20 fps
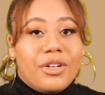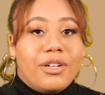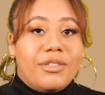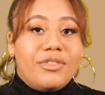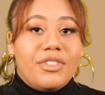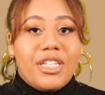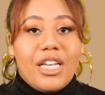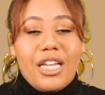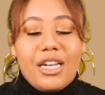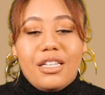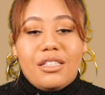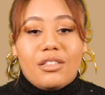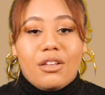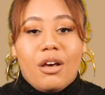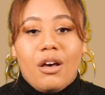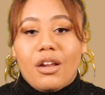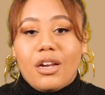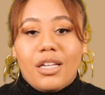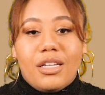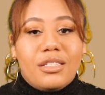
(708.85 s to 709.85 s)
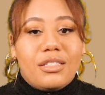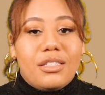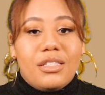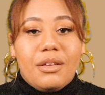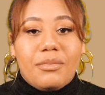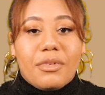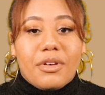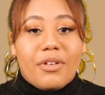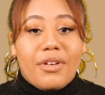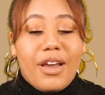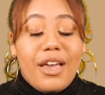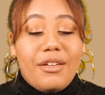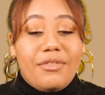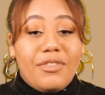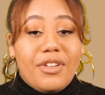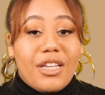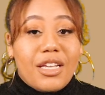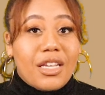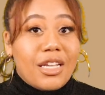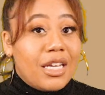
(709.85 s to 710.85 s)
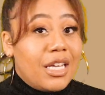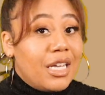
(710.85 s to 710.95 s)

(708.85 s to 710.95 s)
of Janet's audience demographic,